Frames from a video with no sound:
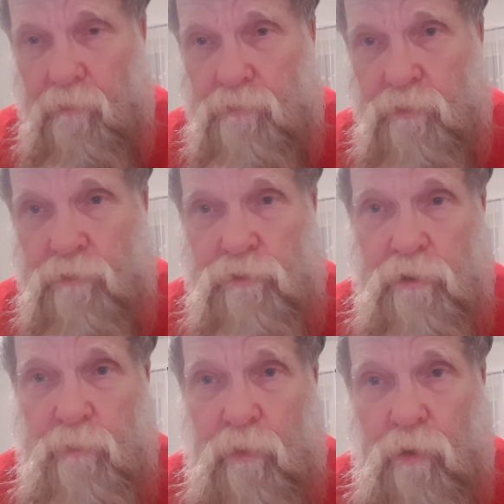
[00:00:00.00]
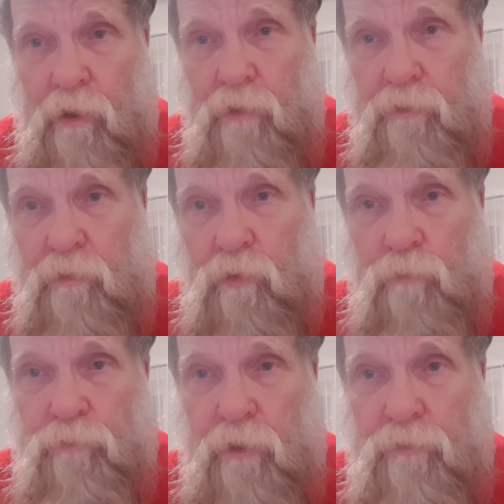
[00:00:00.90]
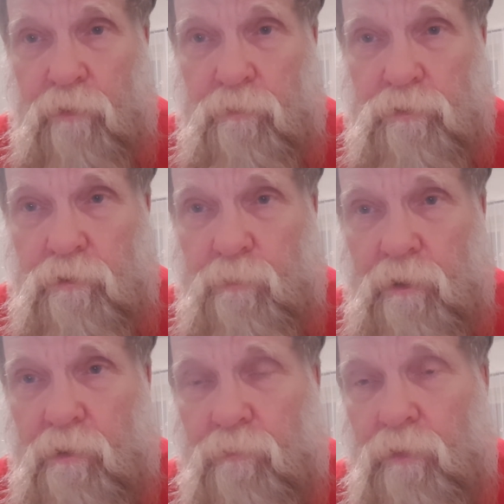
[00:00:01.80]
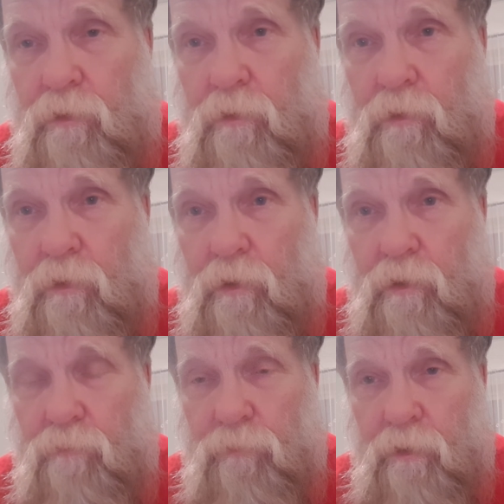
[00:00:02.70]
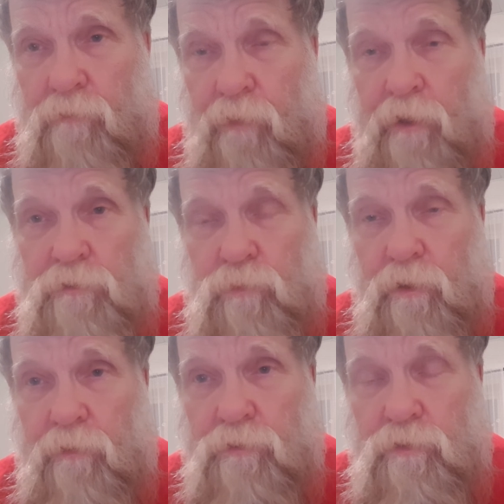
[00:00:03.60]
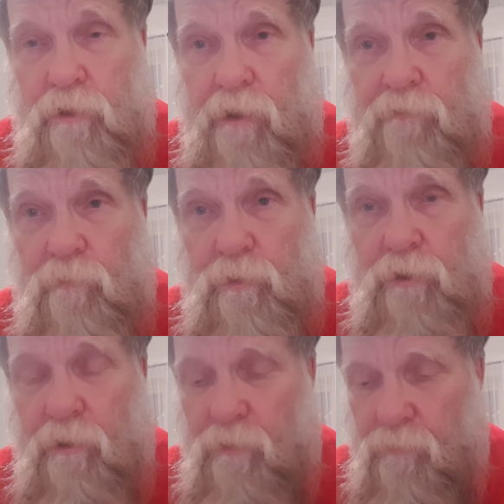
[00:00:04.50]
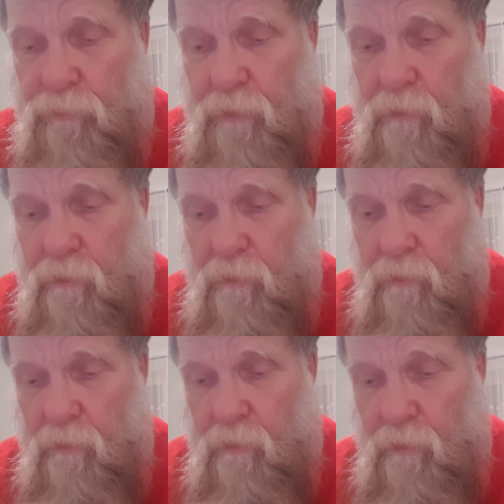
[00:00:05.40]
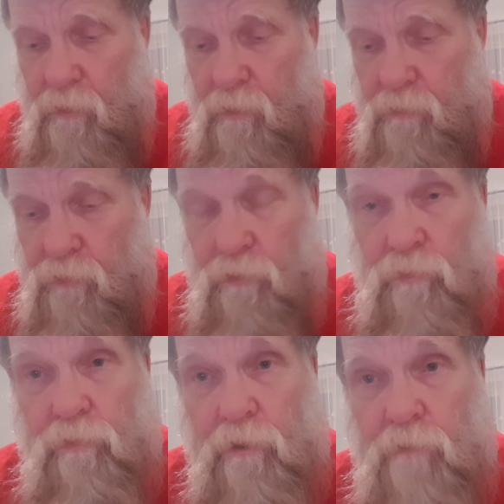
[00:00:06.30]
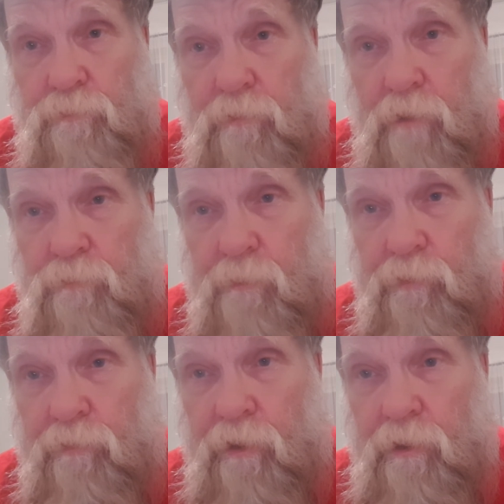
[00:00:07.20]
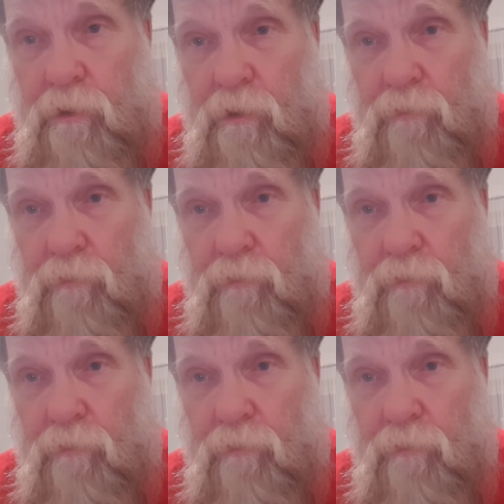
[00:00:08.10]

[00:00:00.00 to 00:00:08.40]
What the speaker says: And so there's going to be work on the home front, and there's going to be advanced work that's going to have to be done to get people ready.